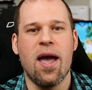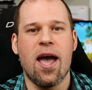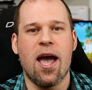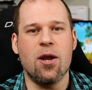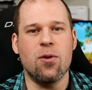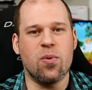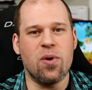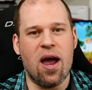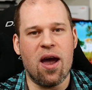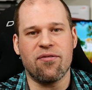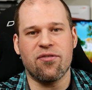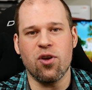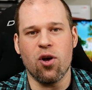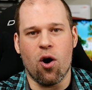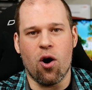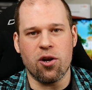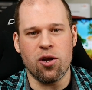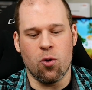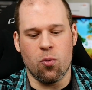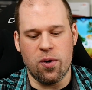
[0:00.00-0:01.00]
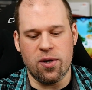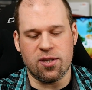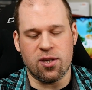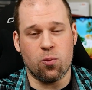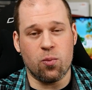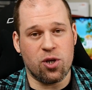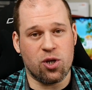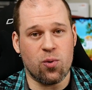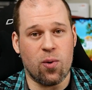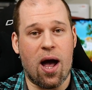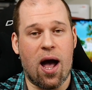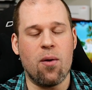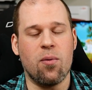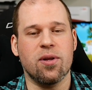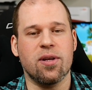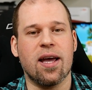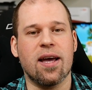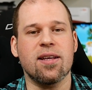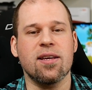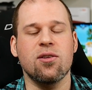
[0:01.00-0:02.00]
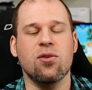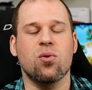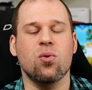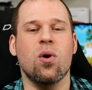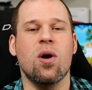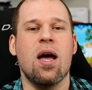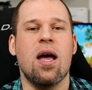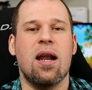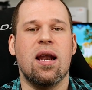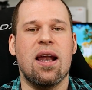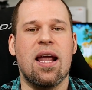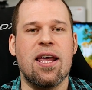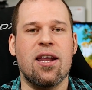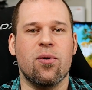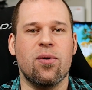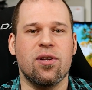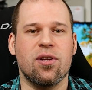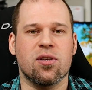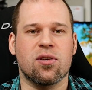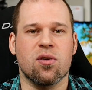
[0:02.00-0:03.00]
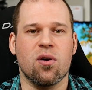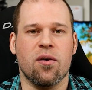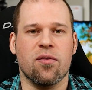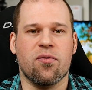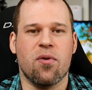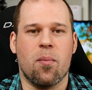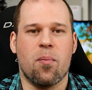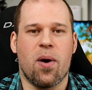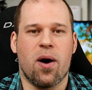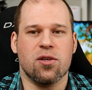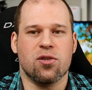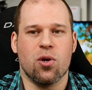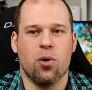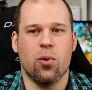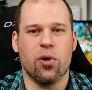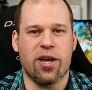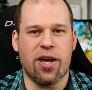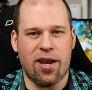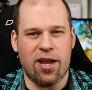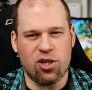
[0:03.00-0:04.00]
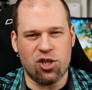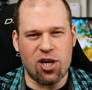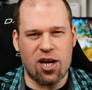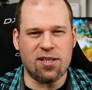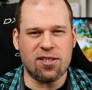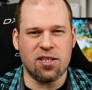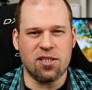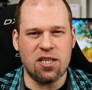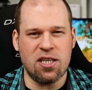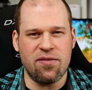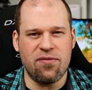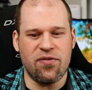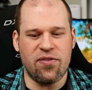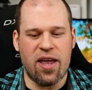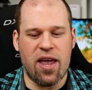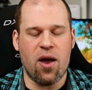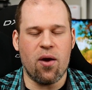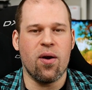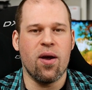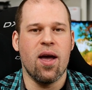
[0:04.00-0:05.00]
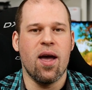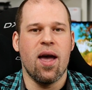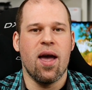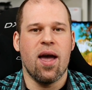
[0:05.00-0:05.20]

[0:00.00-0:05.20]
And we have the audio wizard, which I will get into later in the software part, so you can adjust it even there.